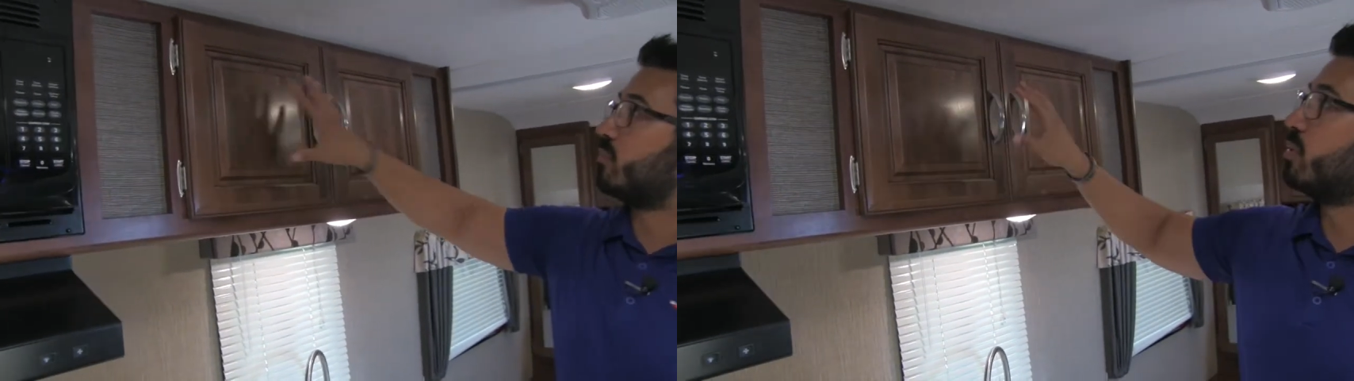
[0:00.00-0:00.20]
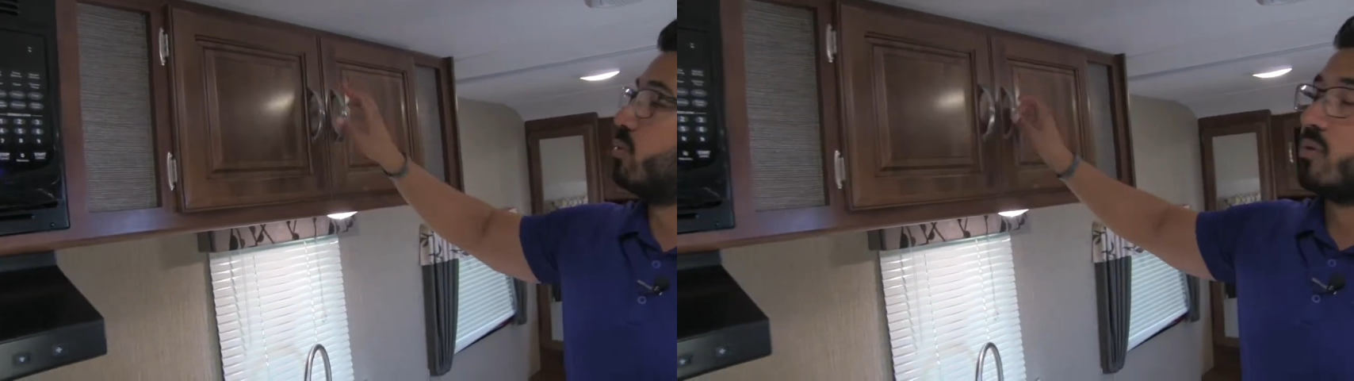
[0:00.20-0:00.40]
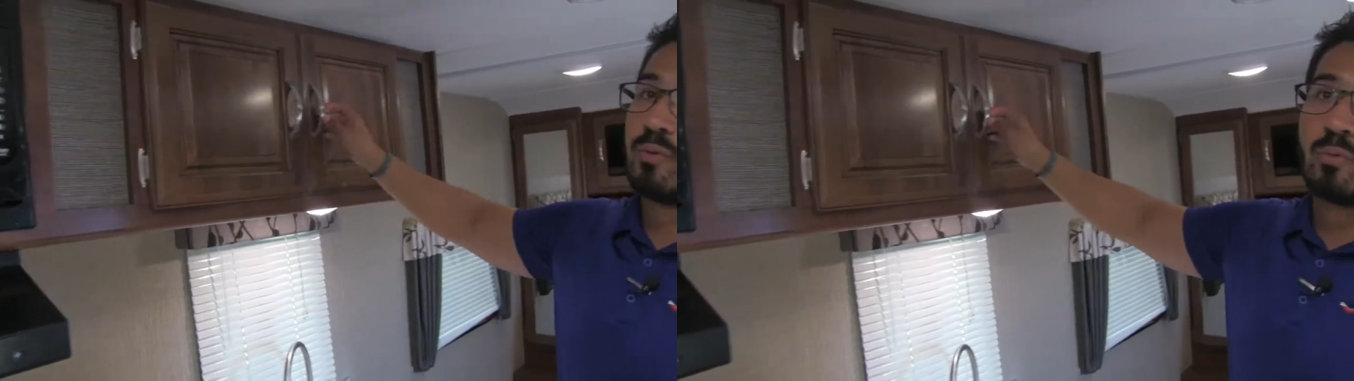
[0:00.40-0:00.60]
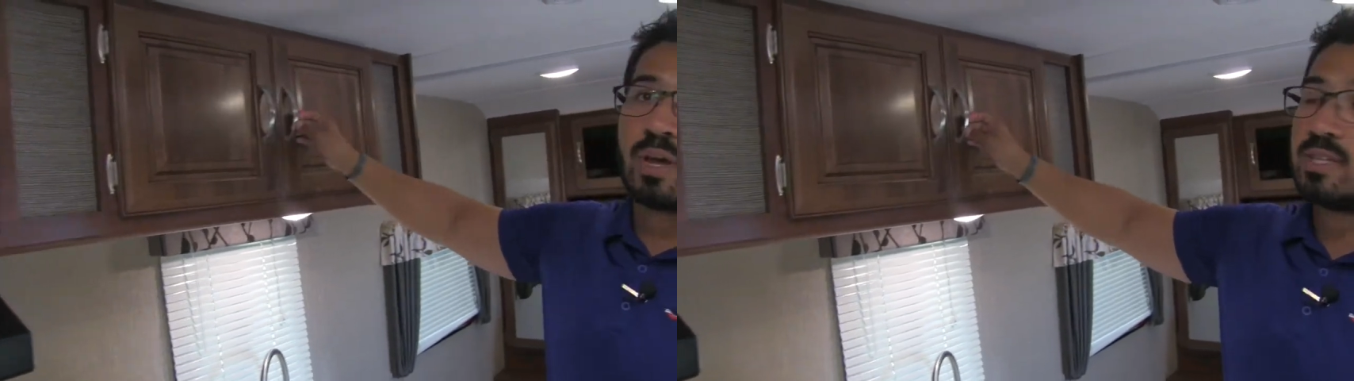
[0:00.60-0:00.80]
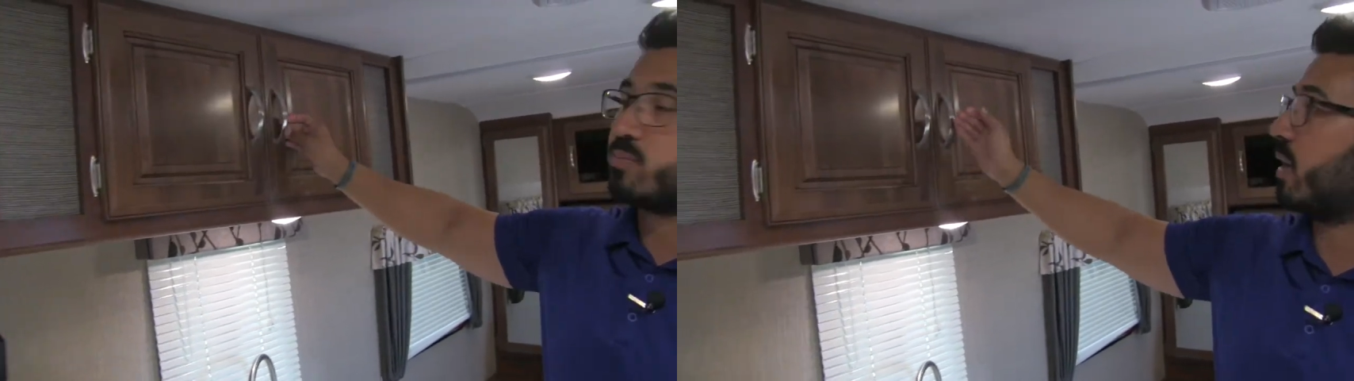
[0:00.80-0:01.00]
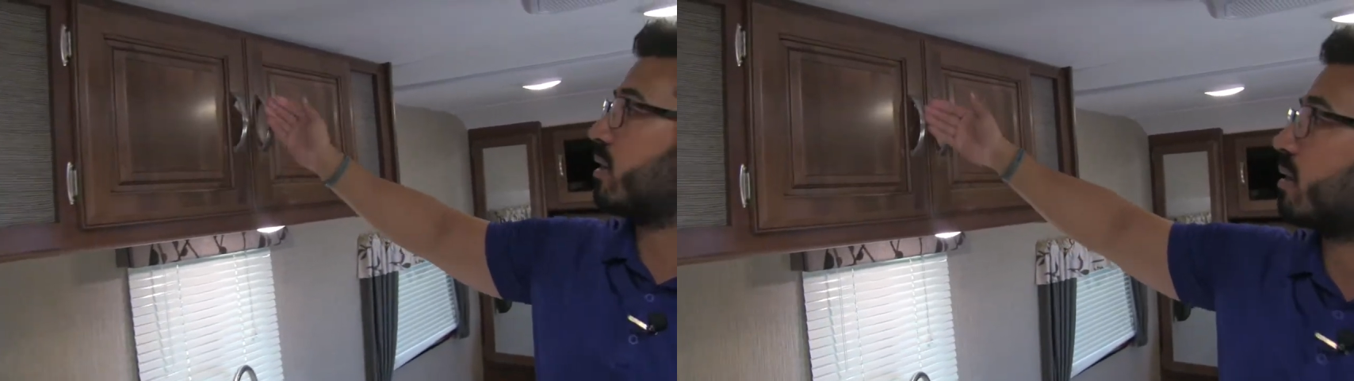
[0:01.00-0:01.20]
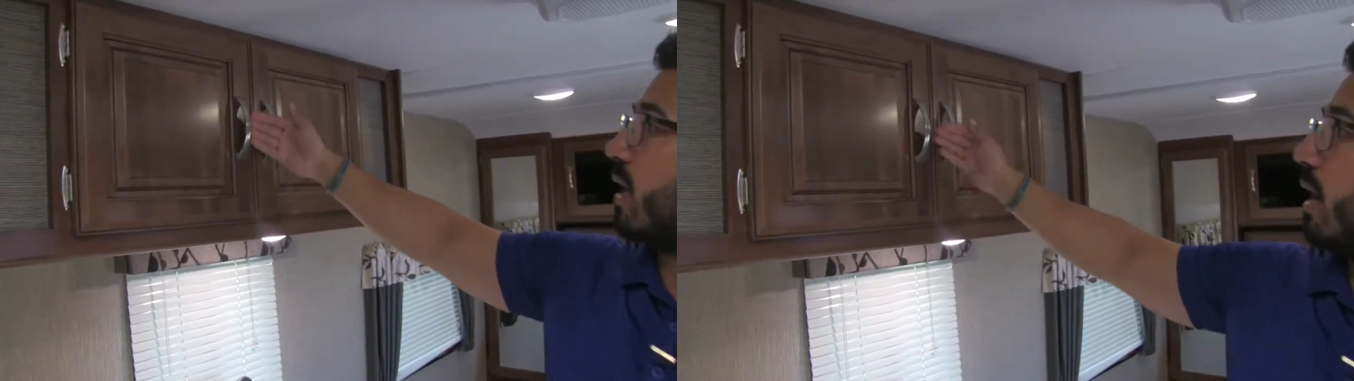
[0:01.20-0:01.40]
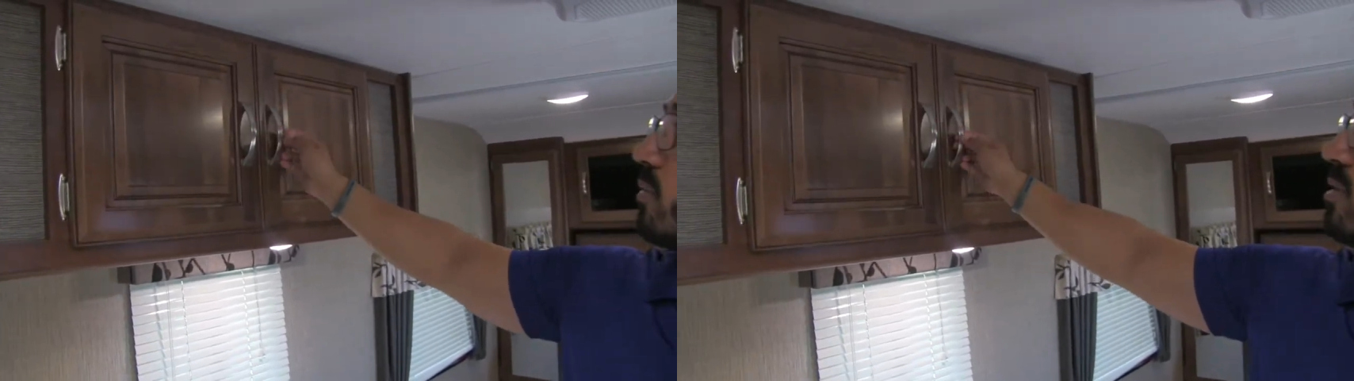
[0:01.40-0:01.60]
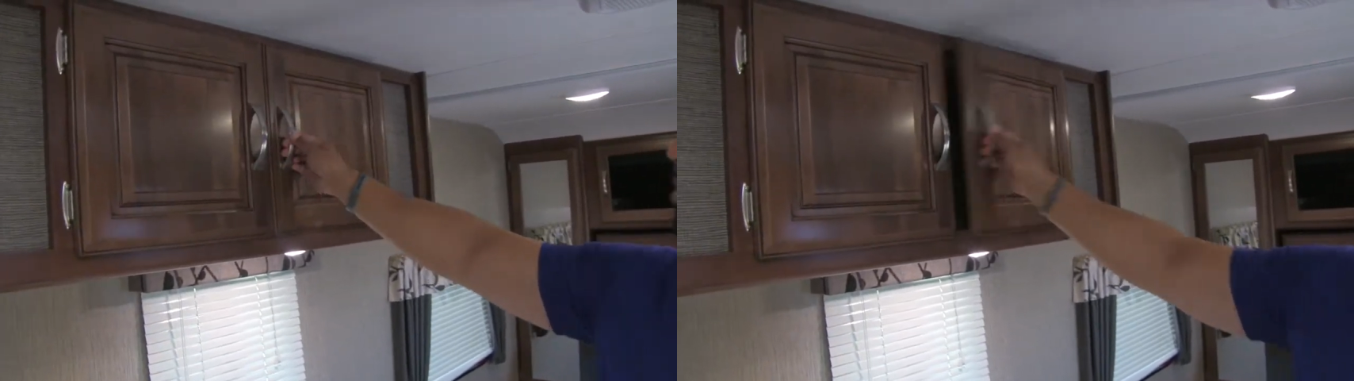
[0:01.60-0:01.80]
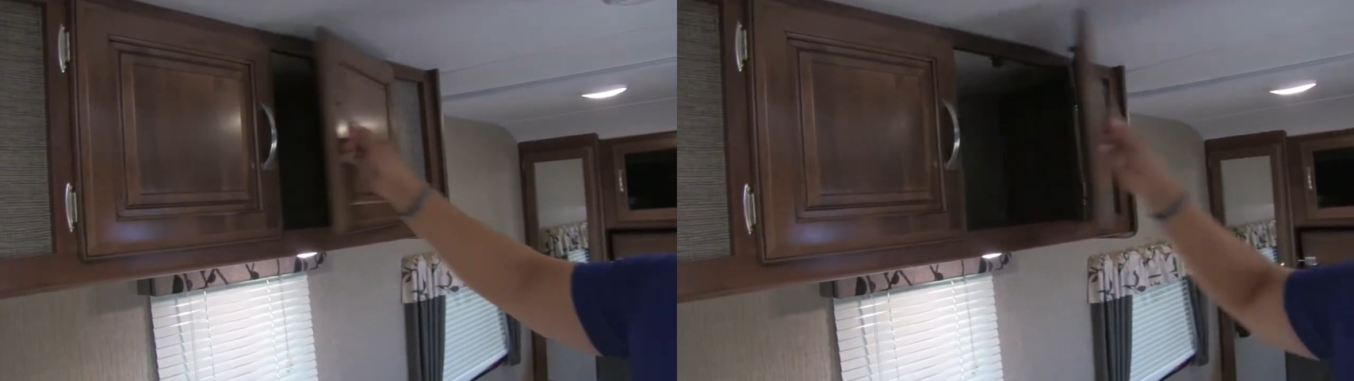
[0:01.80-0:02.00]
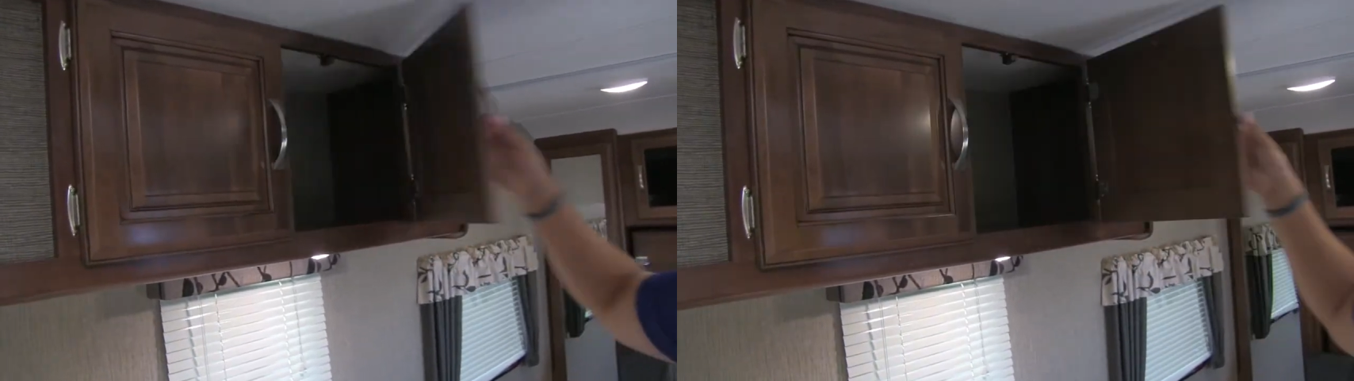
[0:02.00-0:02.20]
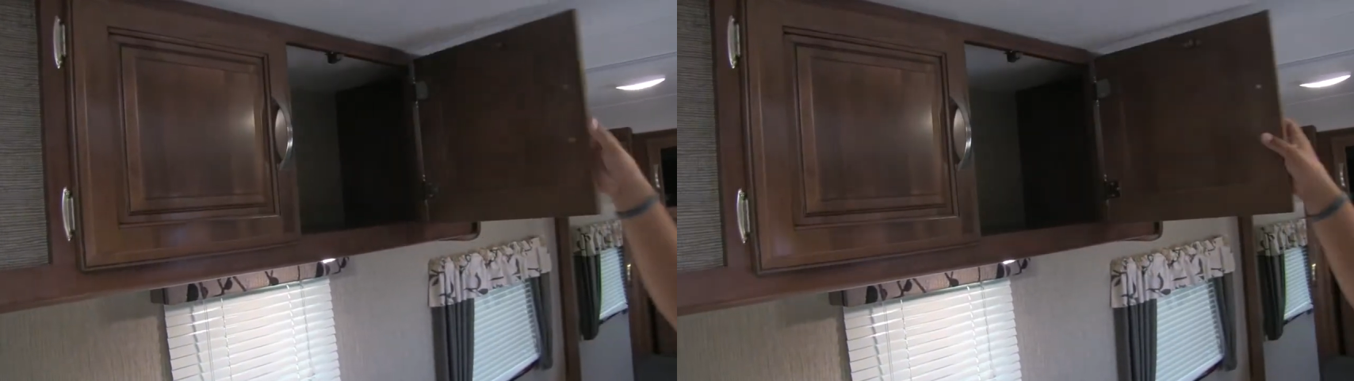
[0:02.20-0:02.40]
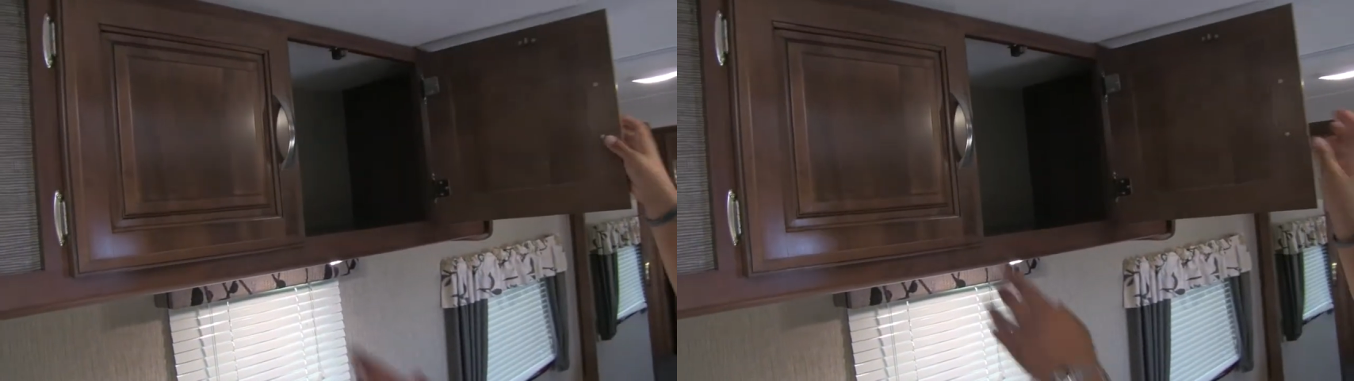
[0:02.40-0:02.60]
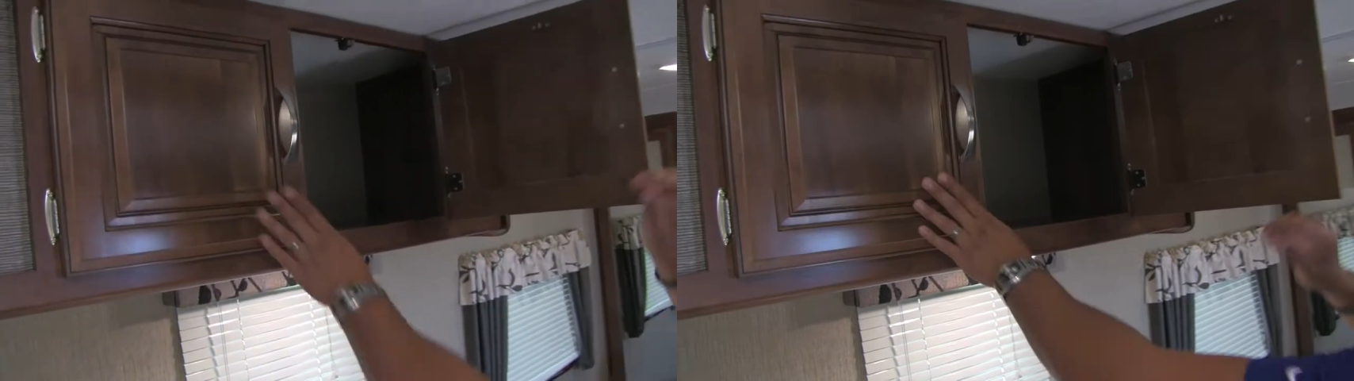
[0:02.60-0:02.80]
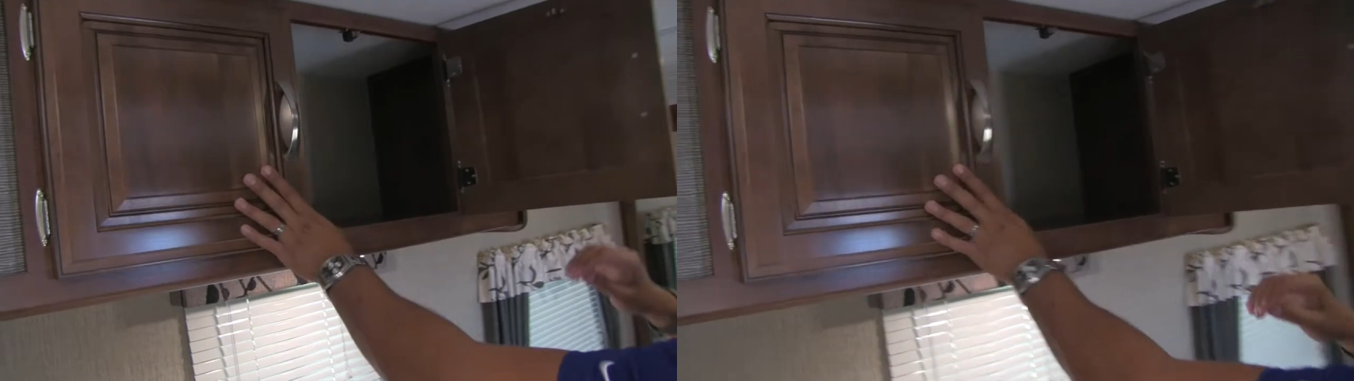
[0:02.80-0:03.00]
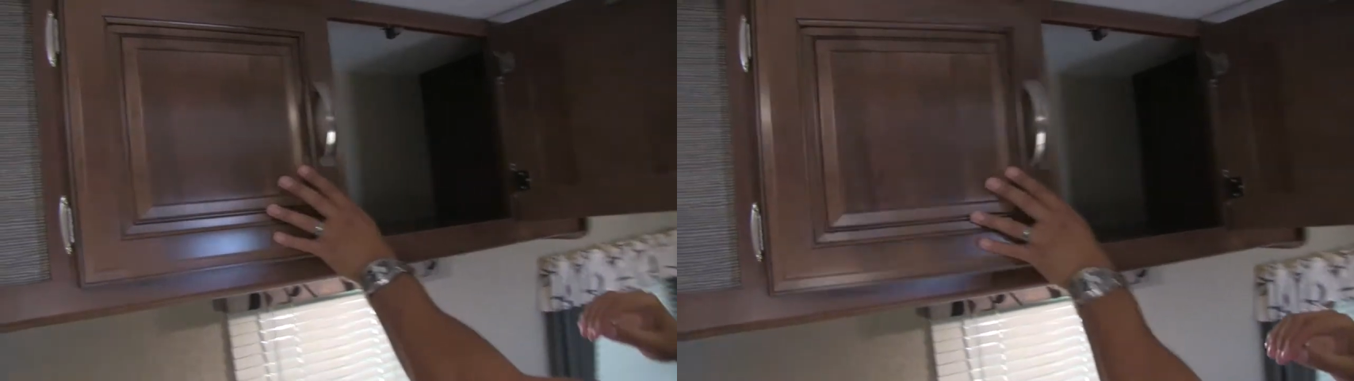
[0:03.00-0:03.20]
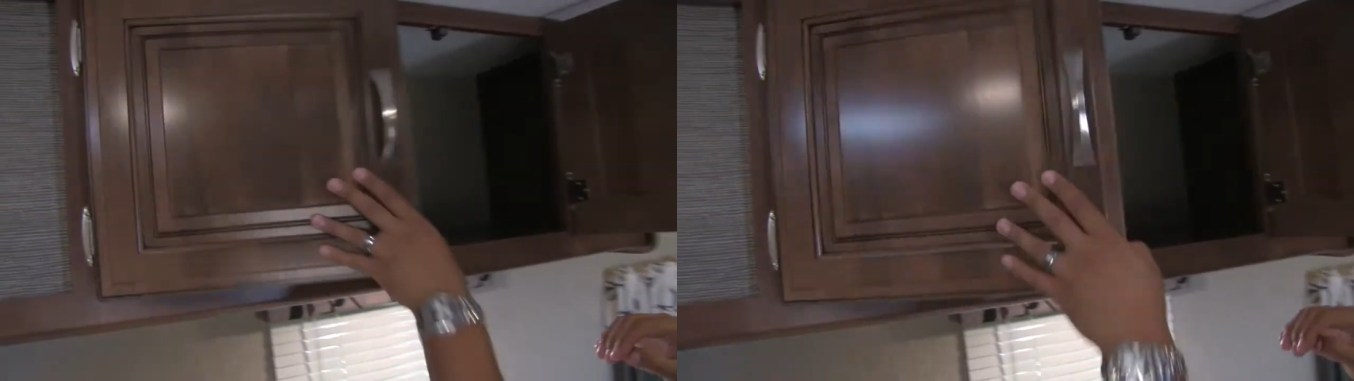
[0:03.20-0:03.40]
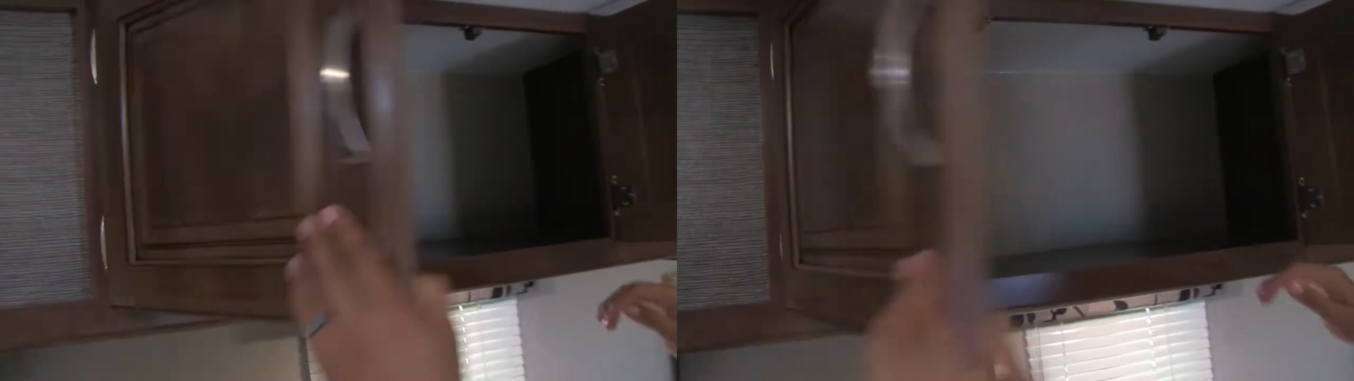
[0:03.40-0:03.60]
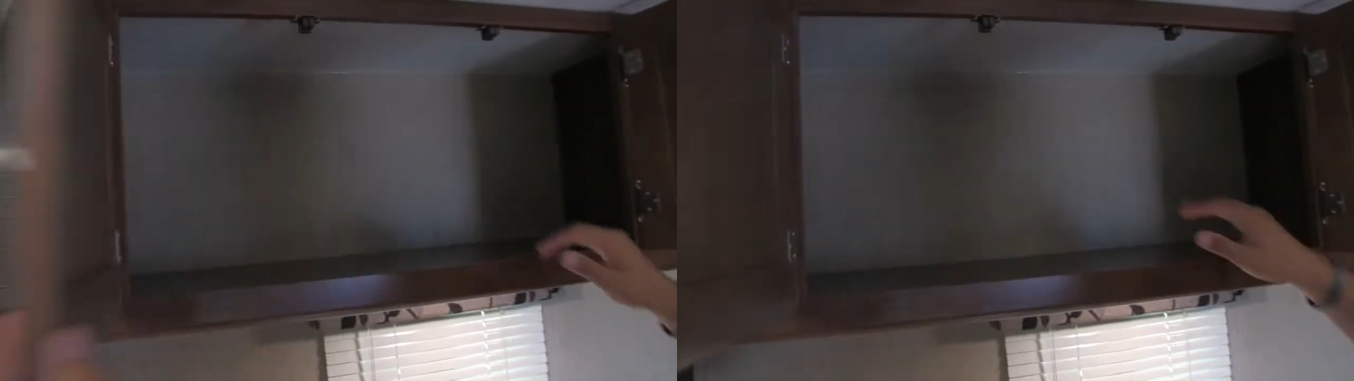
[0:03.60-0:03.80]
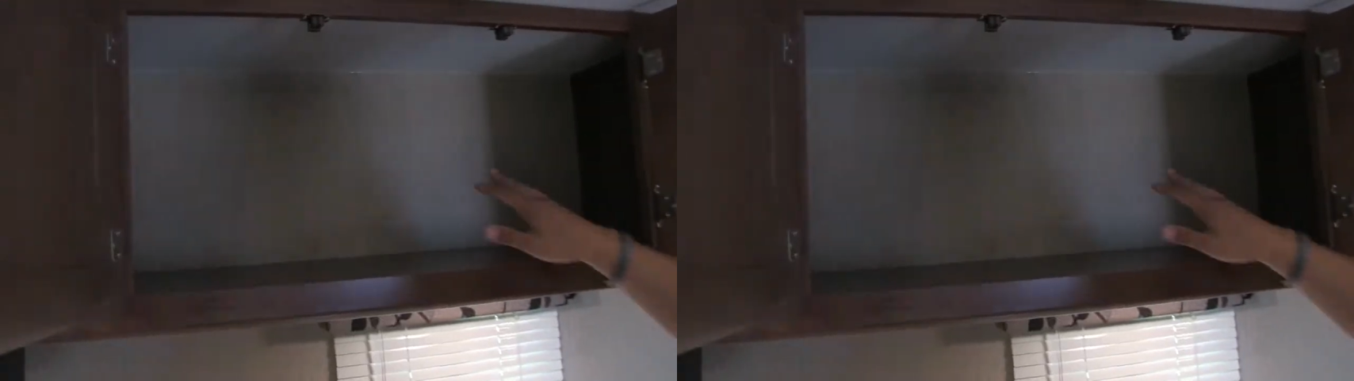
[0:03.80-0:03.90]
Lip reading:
No face is visible, so there are no lips to read.